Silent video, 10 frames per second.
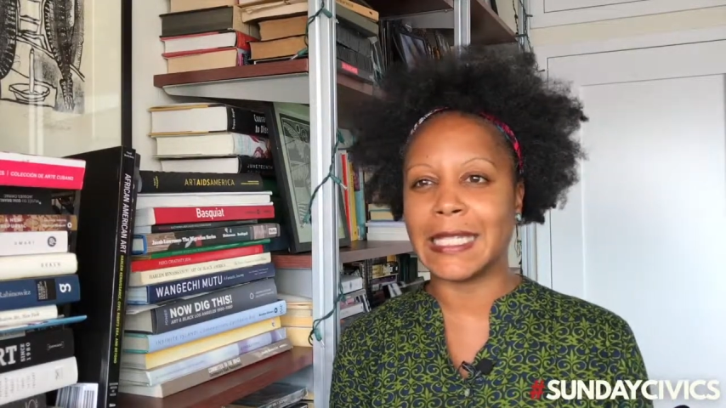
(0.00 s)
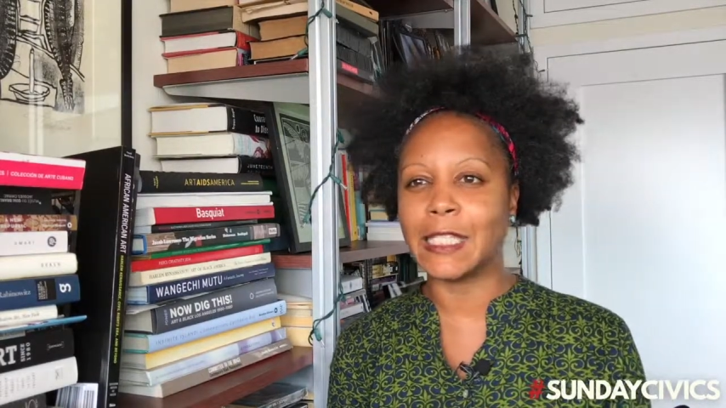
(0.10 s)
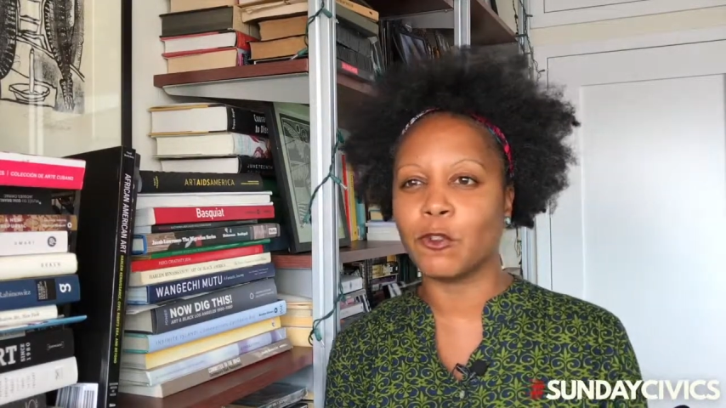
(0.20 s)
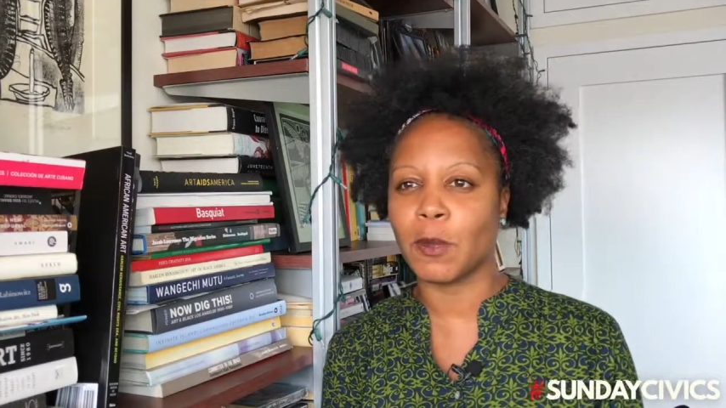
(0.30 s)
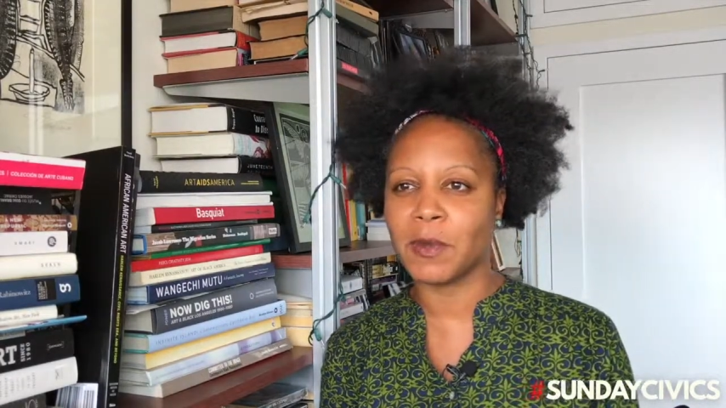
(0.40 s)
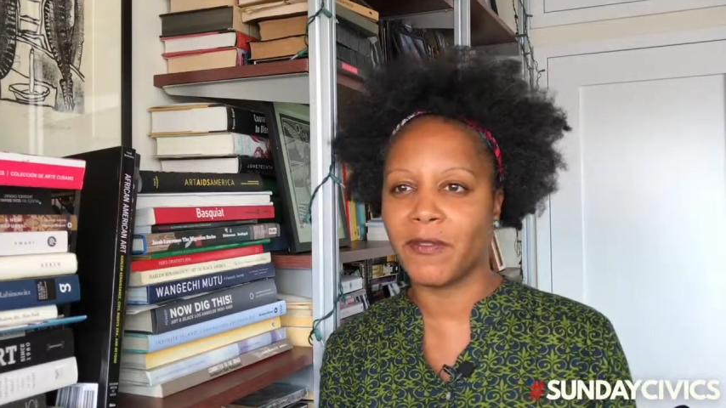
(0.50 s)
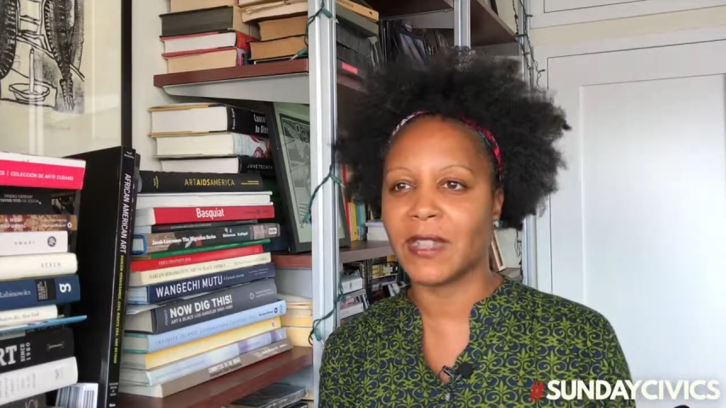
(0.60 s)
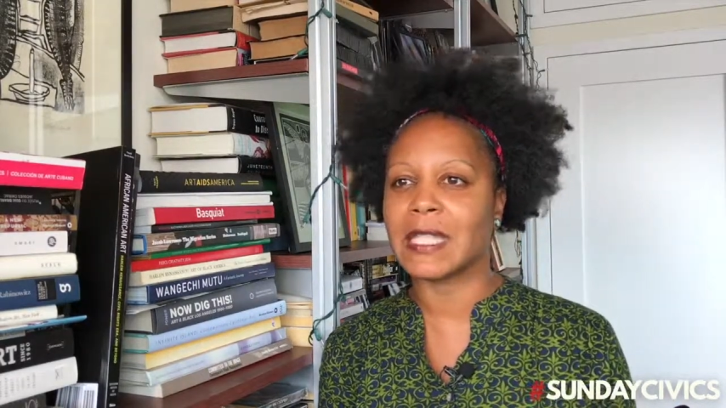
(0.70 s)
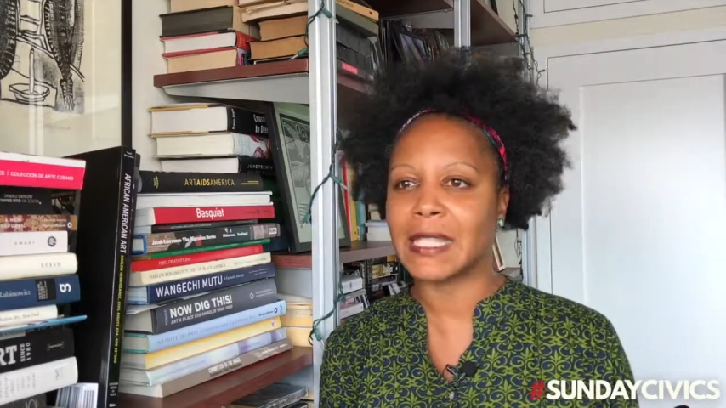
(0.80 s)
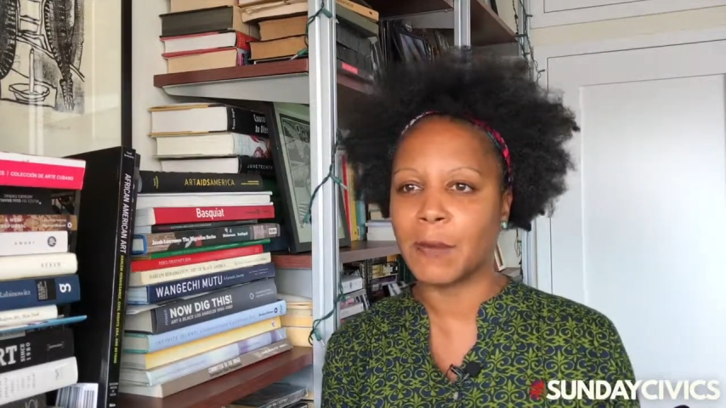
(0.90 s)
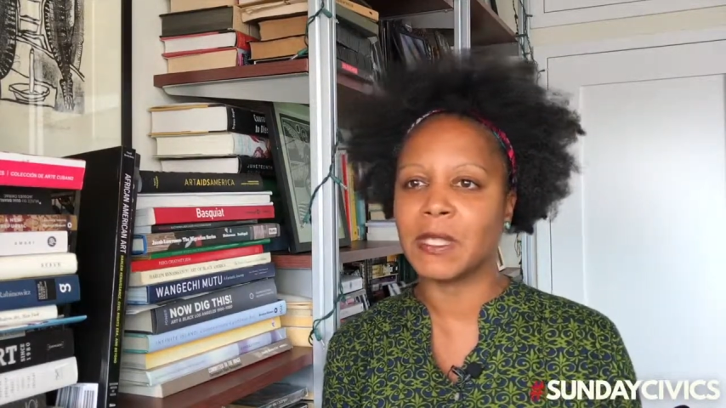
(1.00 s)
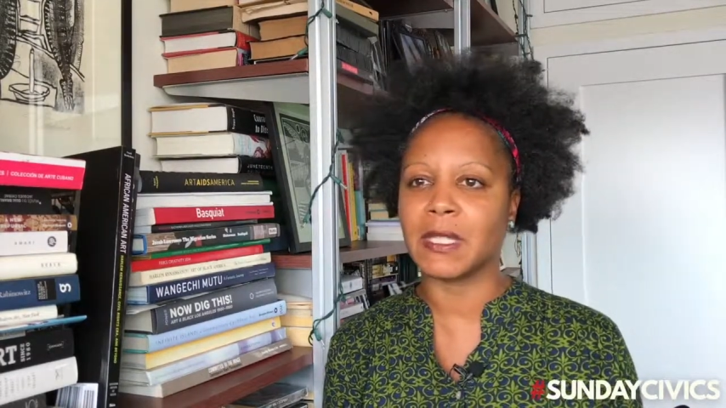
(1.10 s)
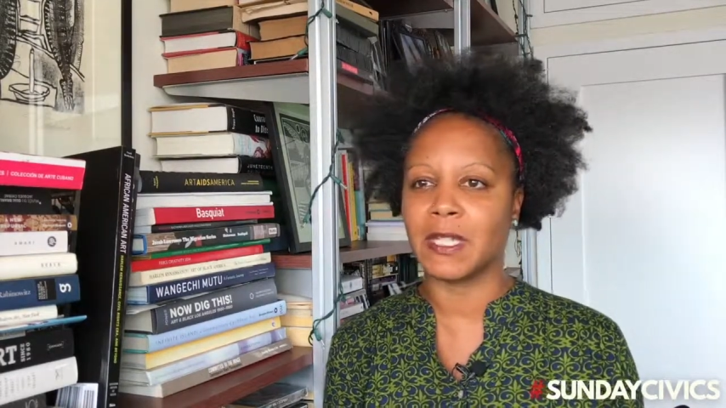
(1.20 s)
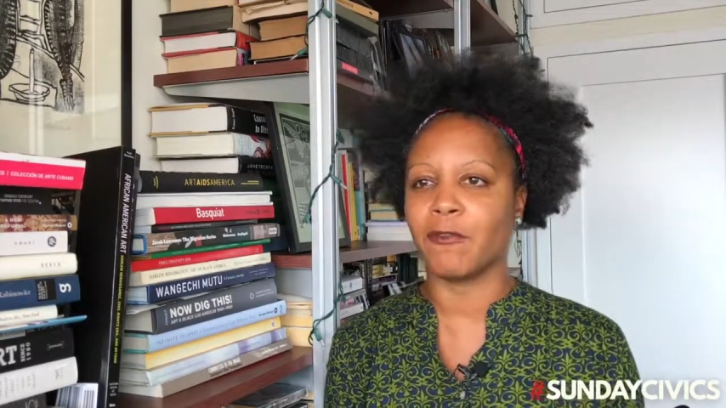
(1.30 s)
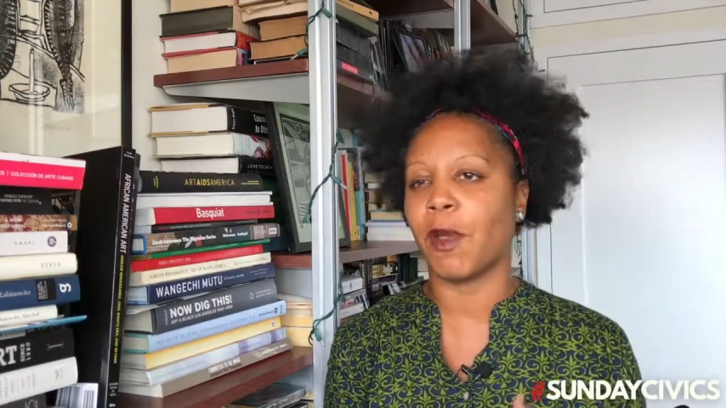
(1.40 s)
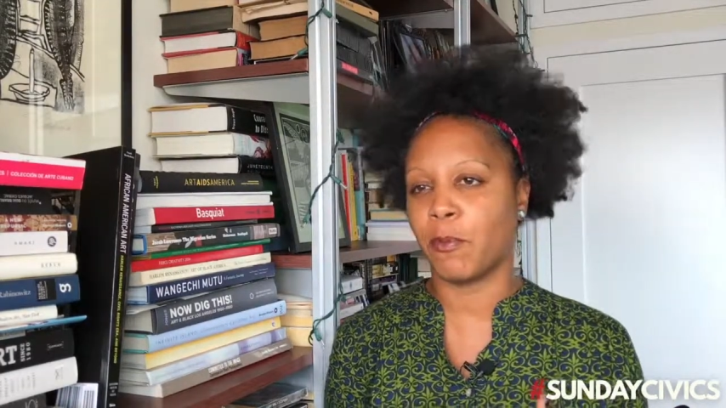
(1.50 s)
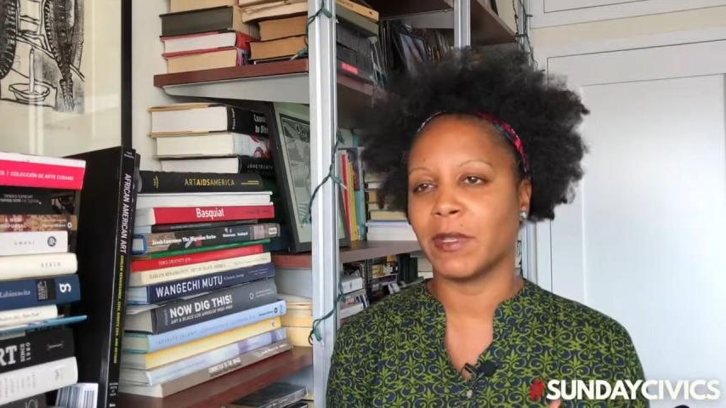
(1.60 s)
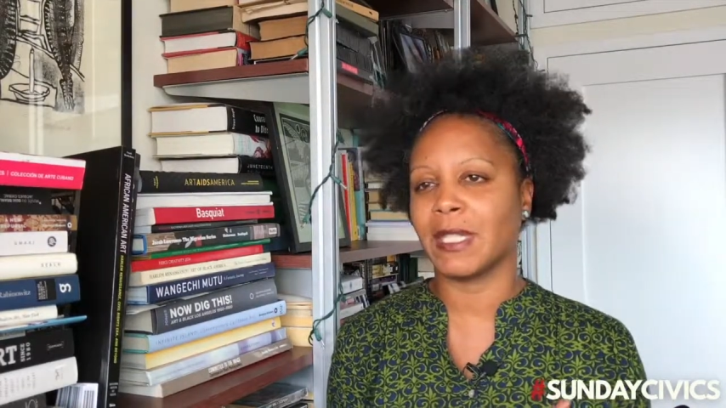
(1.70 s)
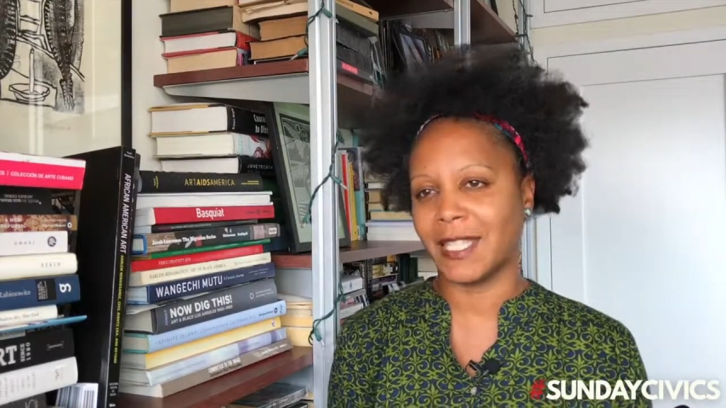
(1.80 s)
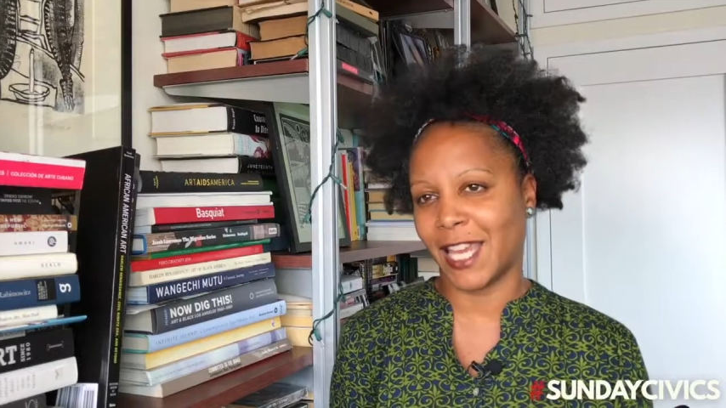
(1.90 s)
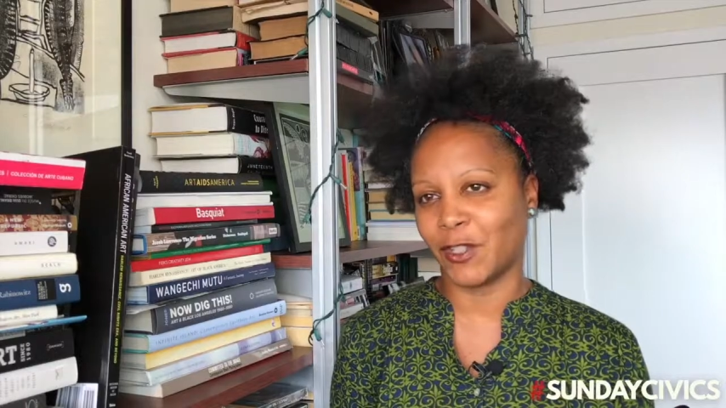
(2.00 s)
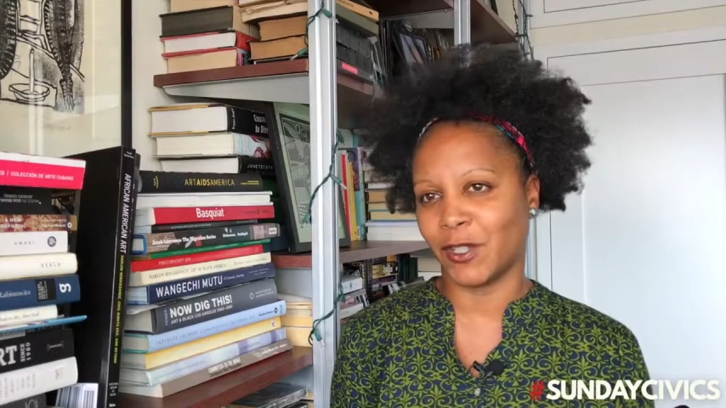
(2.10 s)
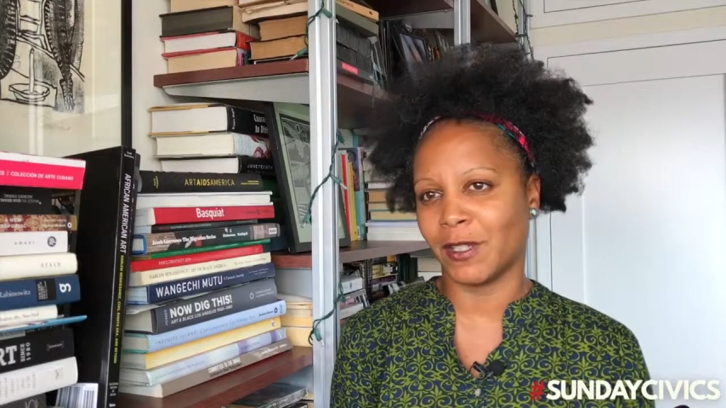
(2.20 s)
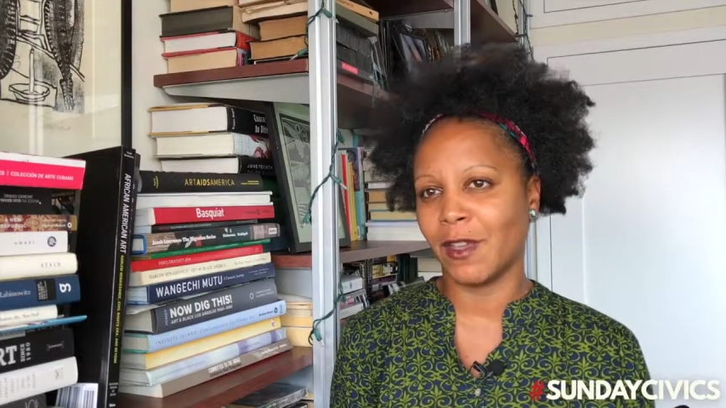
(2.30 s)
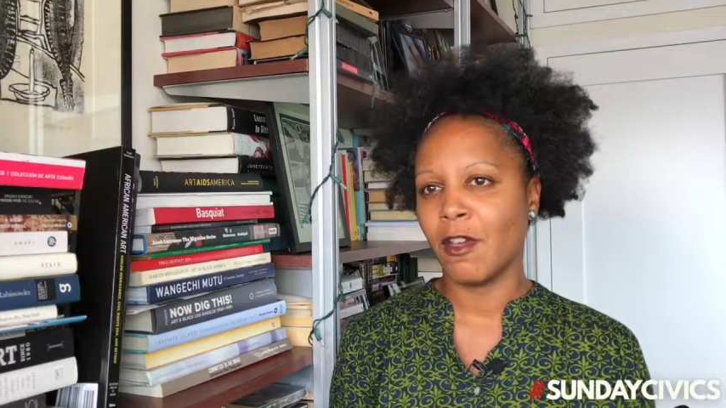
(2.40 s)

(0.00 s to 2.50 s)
descriptive and the substantive representation,